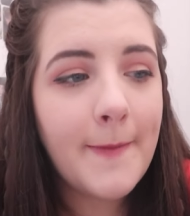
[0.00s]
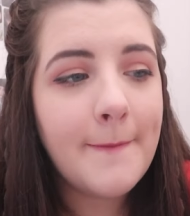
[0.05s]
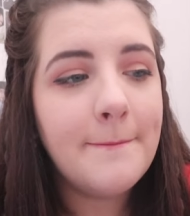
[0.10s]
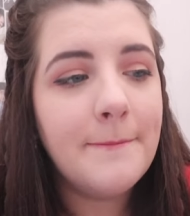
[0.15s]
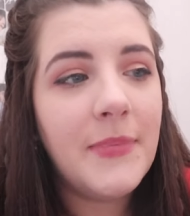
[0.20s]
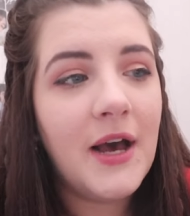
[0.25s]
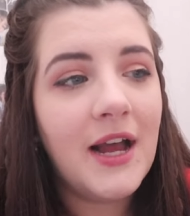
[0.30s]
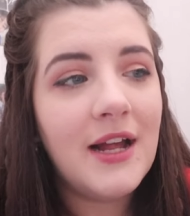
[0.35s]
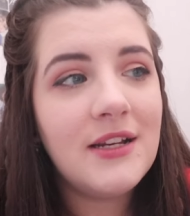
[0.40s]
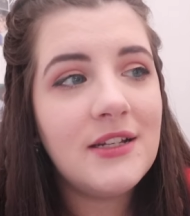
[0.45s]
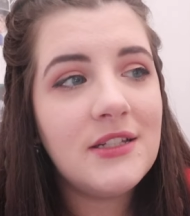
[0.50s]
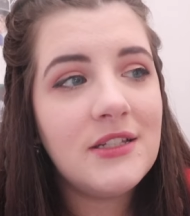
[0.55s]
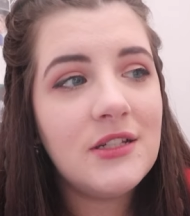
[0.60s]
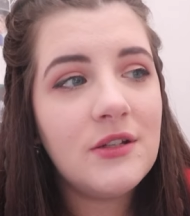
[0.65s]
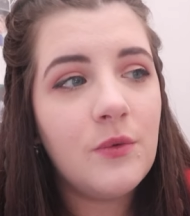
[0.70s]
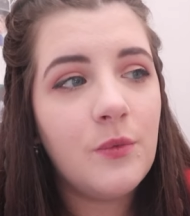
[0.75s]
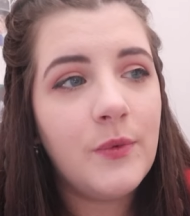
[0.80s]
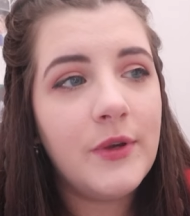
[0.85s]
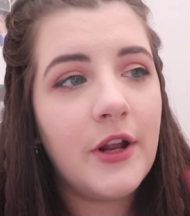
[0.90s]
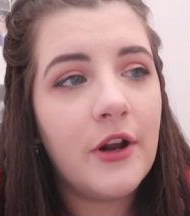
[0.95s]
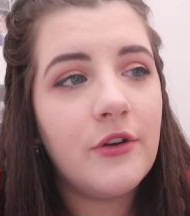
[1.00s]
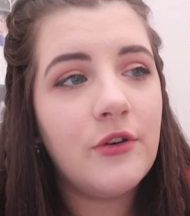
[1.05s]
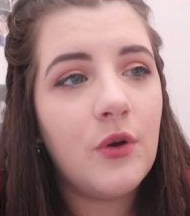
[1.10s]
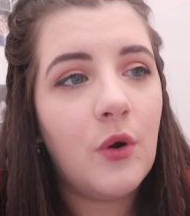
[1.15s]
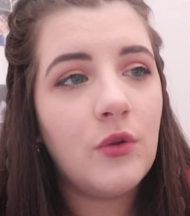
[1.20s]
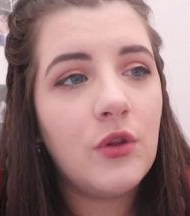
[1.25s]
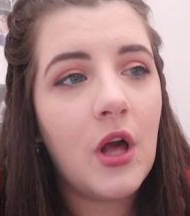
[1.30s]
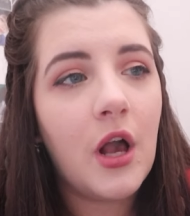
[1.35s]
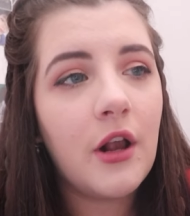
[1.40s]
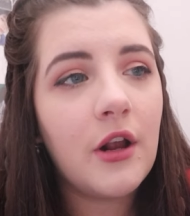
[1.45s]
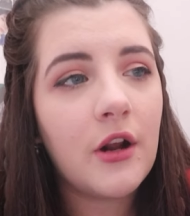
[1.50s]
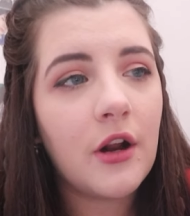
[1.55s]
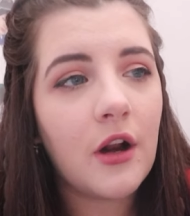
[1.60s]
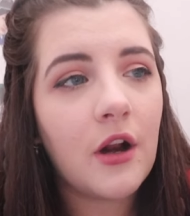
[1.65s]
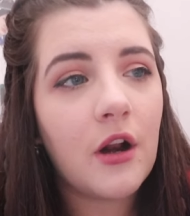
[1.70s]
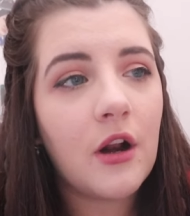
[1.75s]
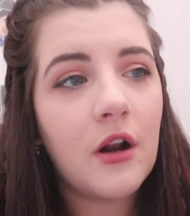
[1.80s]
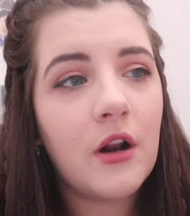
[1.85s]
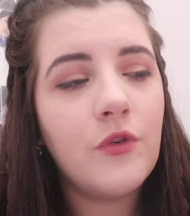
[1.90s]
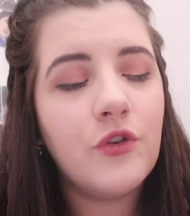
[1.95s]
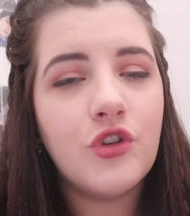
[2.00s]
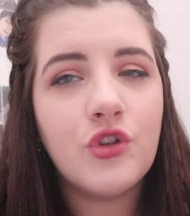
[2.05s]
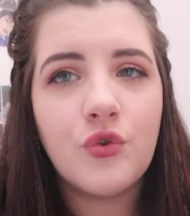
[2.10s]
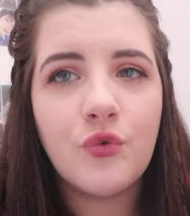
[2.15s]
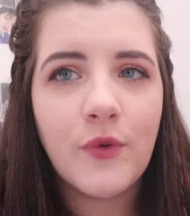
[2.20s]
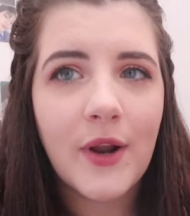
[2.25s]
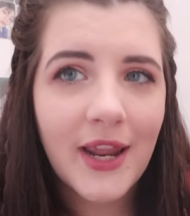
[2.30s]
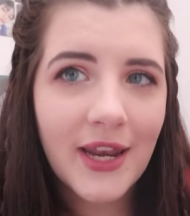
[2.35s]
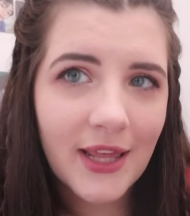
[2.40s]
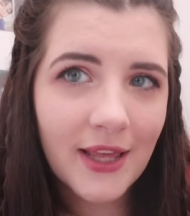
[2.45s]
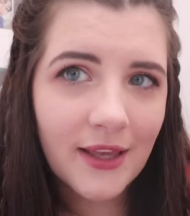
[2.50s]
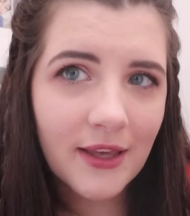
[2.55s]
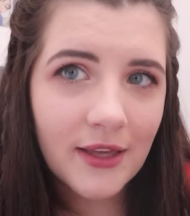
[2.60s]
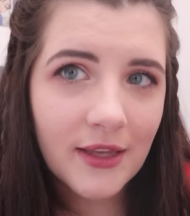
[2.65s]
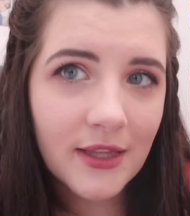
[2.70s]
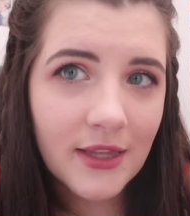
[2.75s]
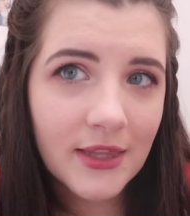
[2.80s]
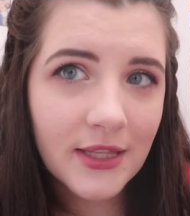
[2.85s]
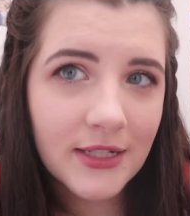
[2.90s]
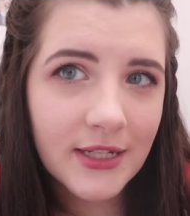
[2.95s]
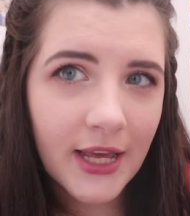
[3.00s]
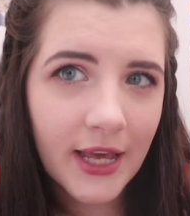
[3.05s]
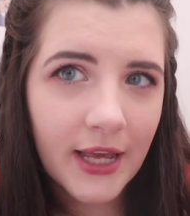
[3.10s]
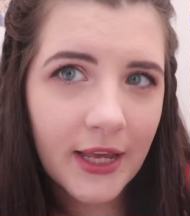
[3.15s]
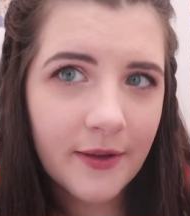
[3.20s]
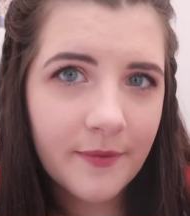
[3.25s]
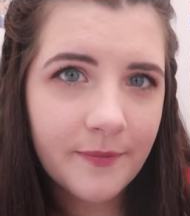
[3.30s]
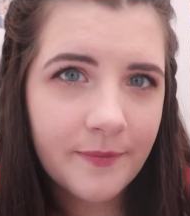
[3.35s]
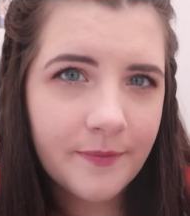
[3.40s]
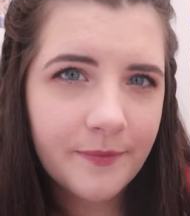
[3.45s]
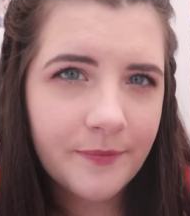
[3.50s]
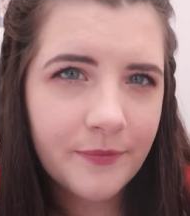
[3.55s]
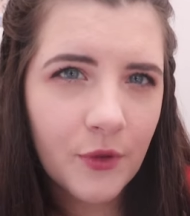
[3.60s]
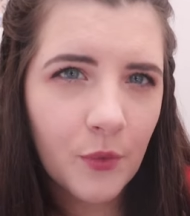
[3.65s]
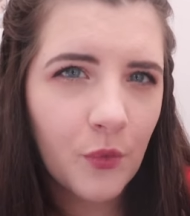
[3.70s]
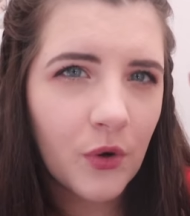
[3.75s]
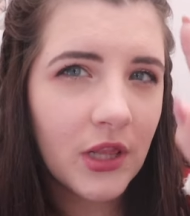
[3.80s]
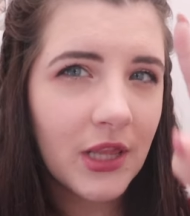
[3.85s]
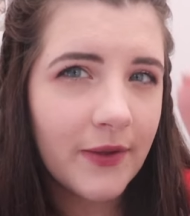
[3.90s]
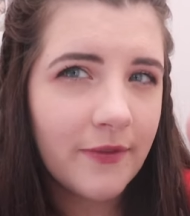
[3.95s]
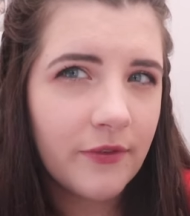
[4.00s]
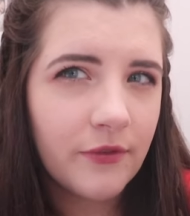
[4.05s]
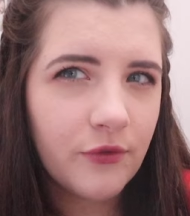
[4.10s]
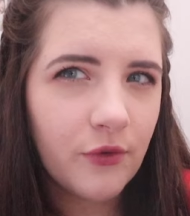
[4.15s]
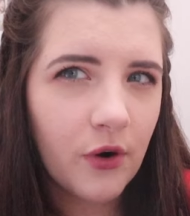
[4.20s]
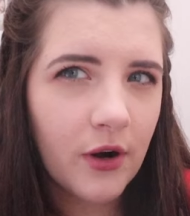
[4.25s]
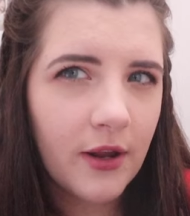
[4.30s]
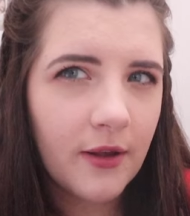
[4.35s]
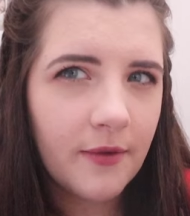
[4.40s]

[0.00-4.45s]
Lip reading: but we are no longer dreading the day. We're living for